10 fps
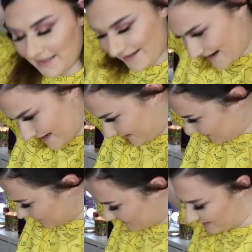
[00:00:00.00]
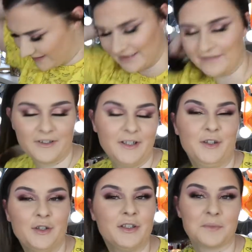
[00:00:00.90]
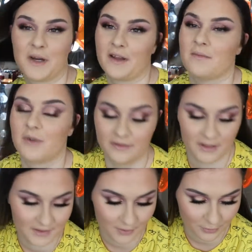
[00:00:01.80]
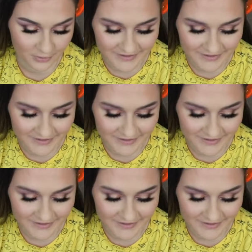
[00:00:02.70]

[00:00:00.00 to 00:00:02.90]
Hey guys, today I have a huge Bath and Body Works haul.